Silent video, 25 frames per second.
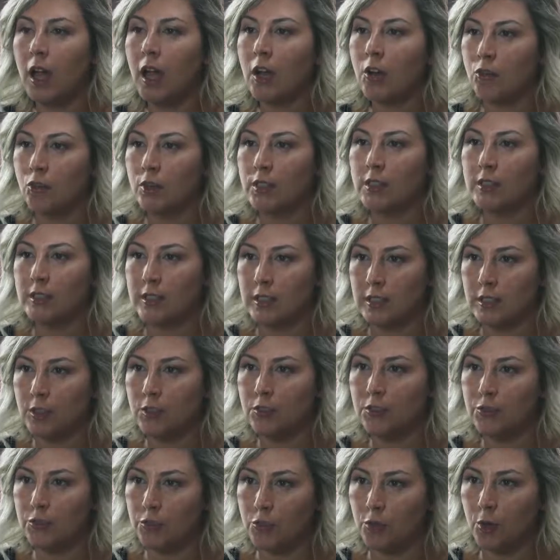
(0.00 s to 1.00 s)
accredited
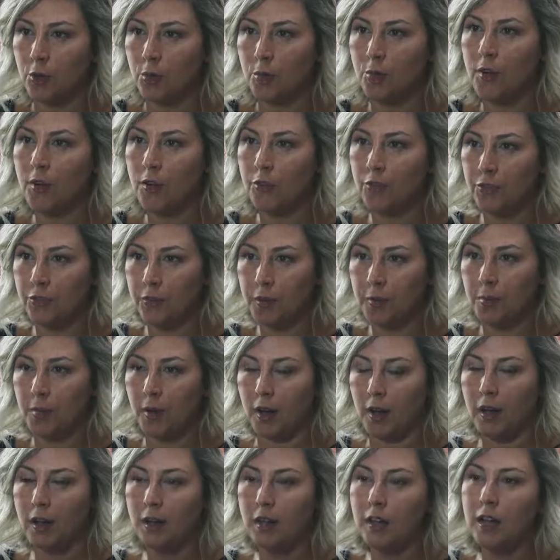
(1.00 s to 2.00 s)
from
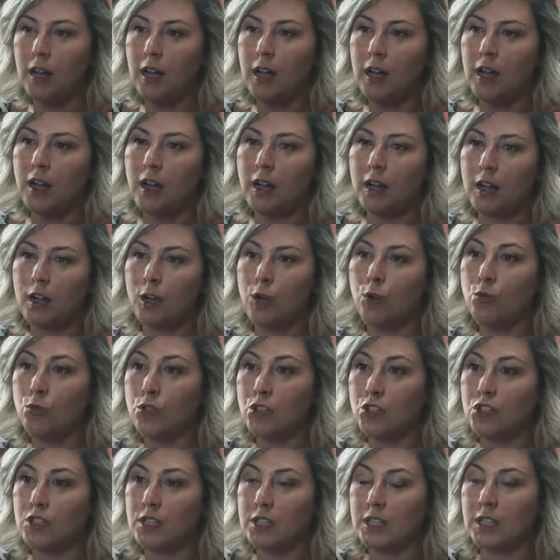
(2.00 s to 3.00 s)
FIBA,
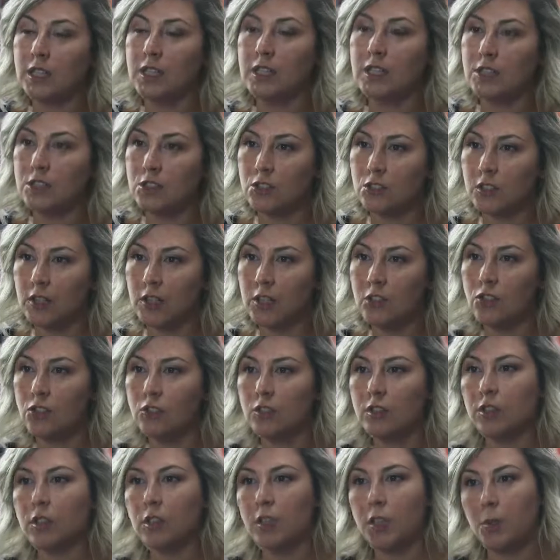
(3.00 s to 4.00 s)
which is an
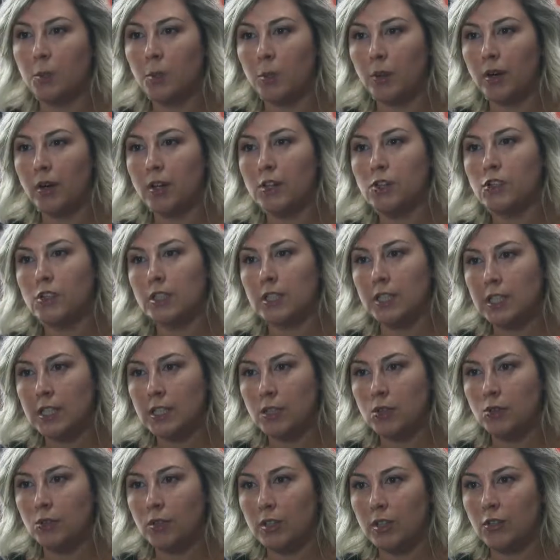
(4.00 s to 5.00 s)
international impartial
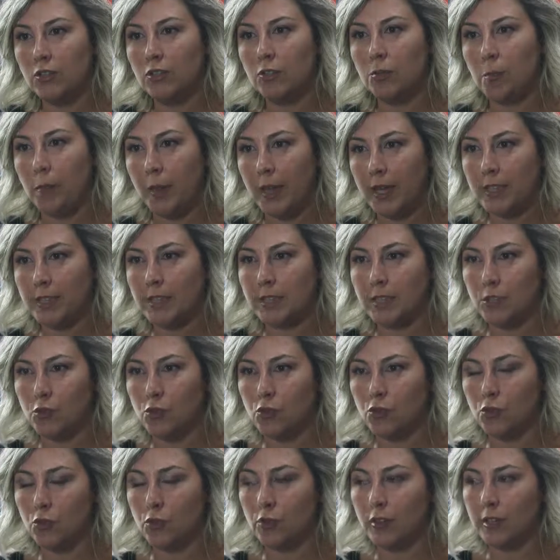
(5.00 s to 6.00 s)
institution based
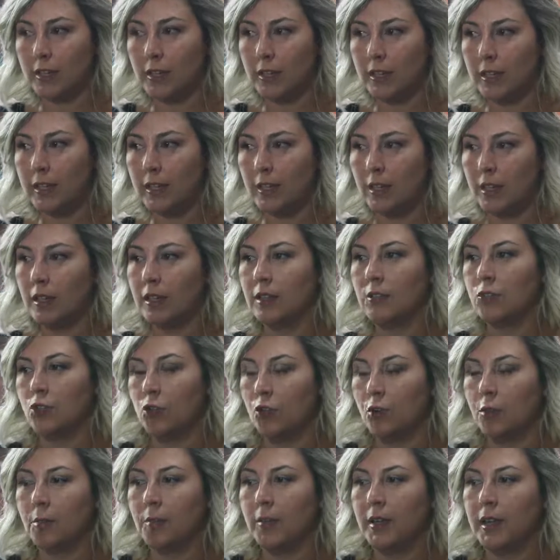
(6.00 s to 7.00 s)
in
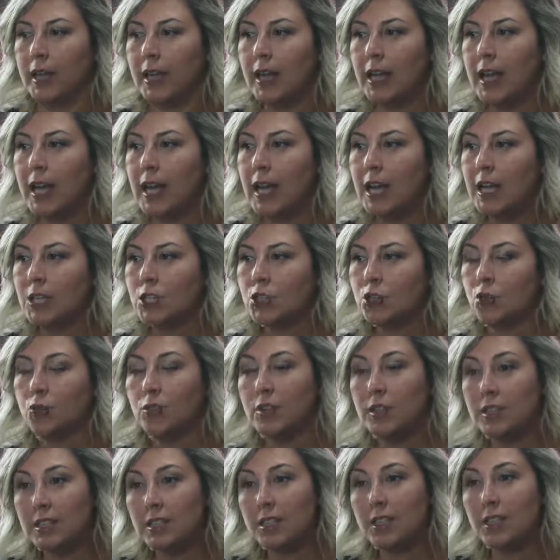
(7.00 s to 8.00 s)
Germany. So
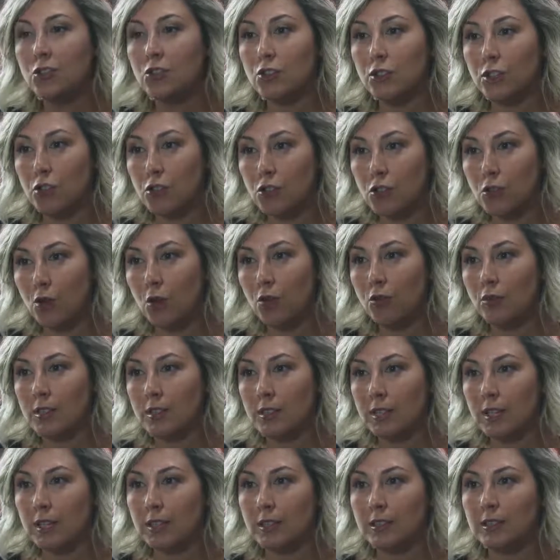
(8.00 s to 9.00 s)
this actually
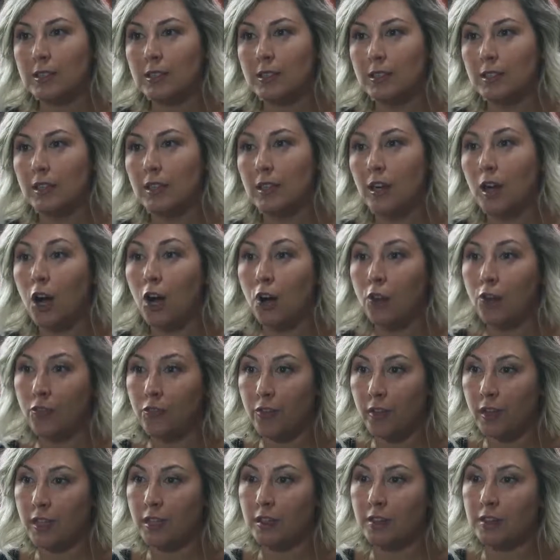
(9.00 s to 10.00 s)
shows that our
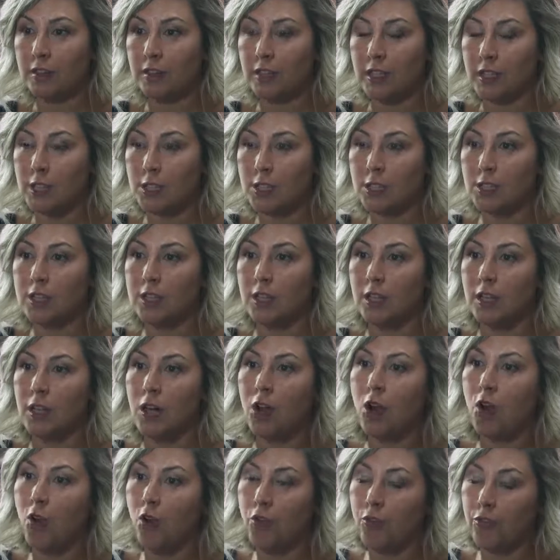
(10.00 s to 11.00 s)
faculty is
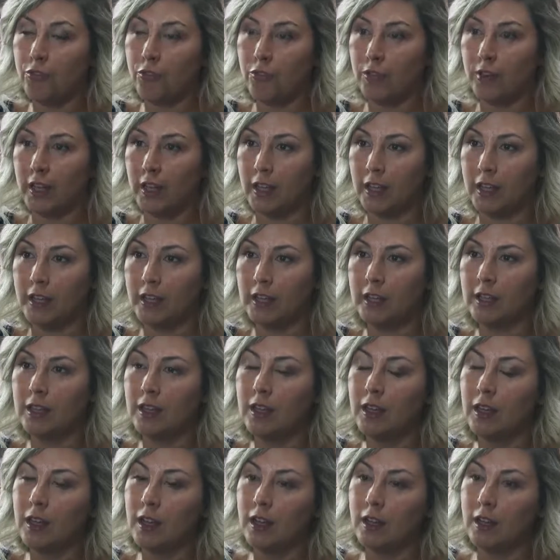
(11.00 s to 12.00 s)
offering
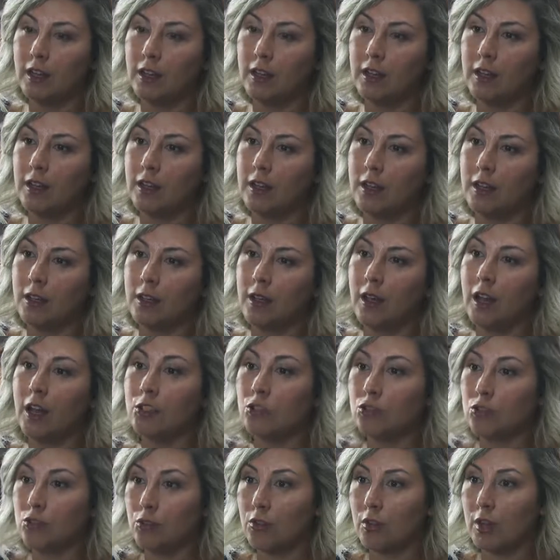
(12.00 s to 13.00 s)

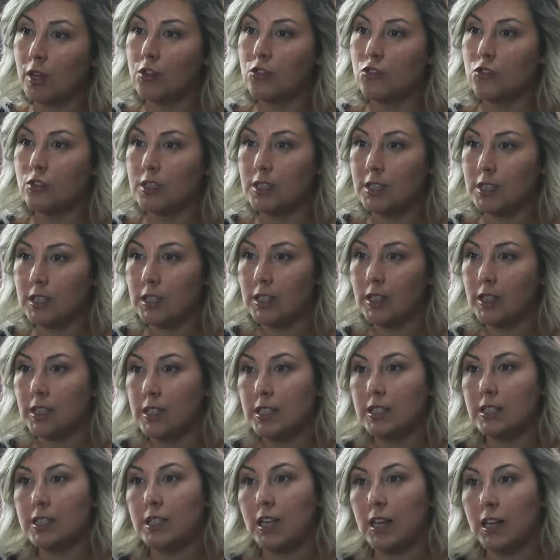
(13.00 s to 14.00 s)
undergraduate
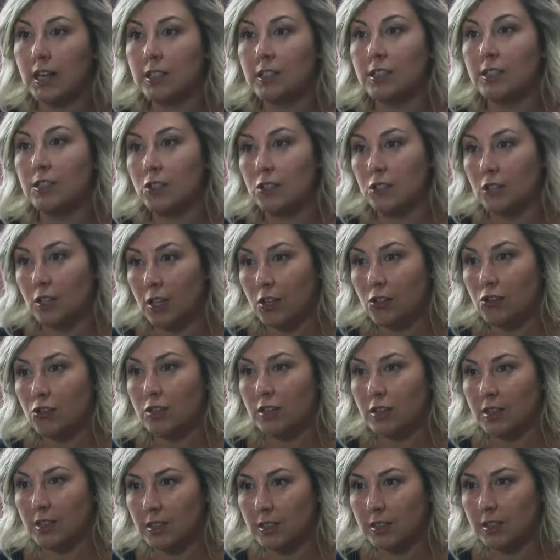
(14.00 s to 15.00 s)
studies at
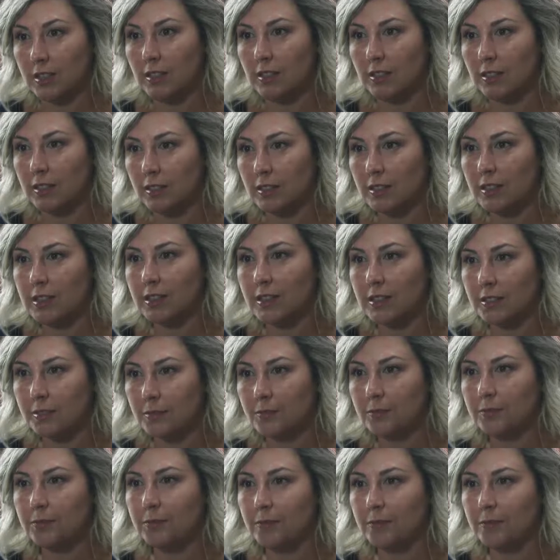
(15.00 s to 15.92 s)
international standards.